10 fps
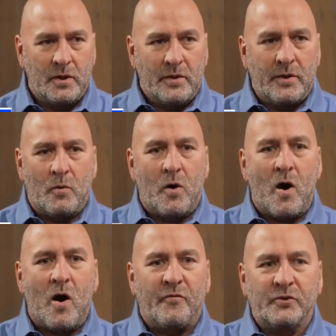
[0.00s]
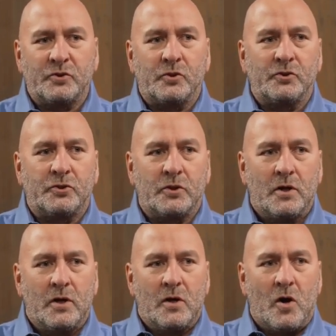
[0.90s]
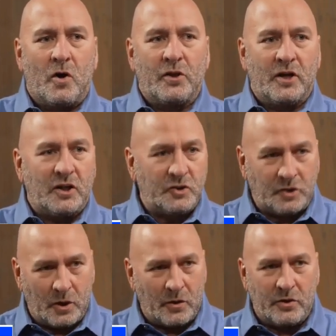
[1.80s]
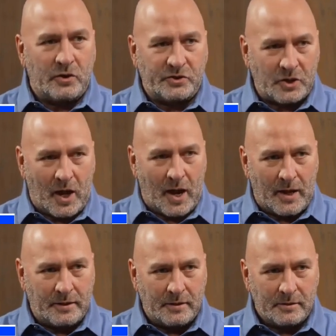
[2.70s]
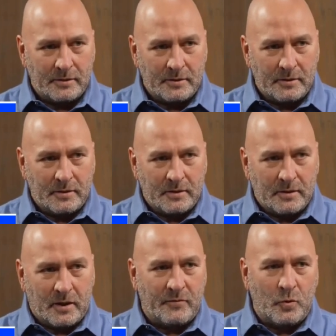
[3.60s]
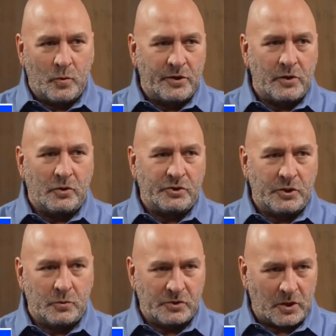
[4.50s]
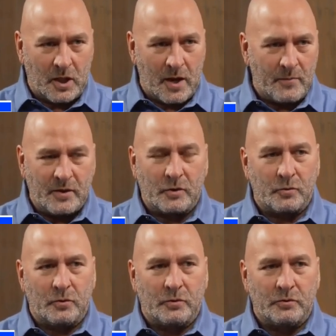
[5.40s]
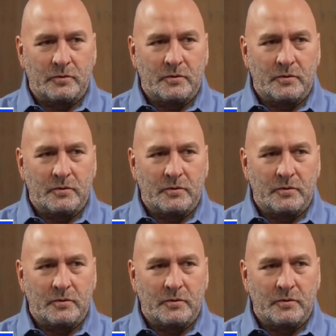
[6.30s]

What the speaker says: There were officers on the interior side of the window she was climbing through.